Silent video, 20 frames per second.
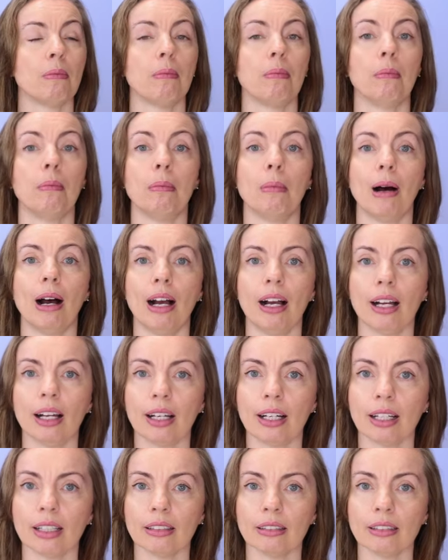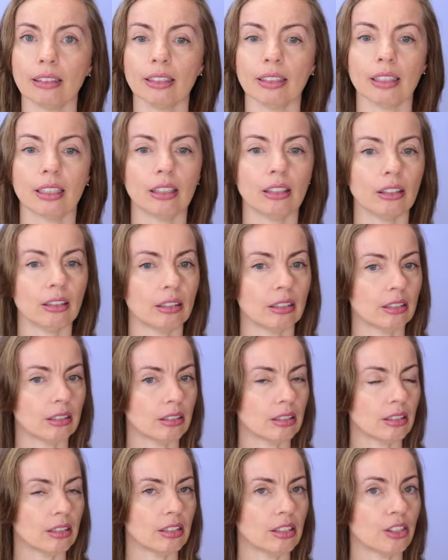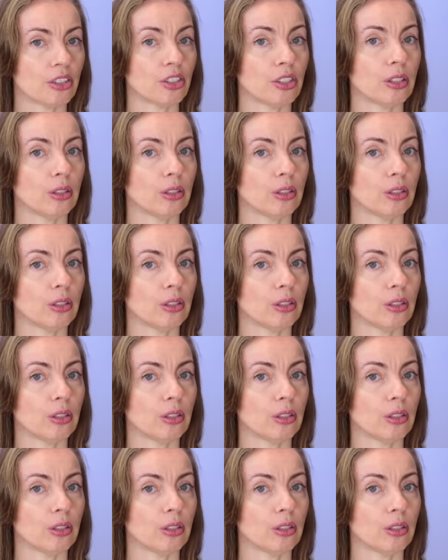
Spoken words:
My God,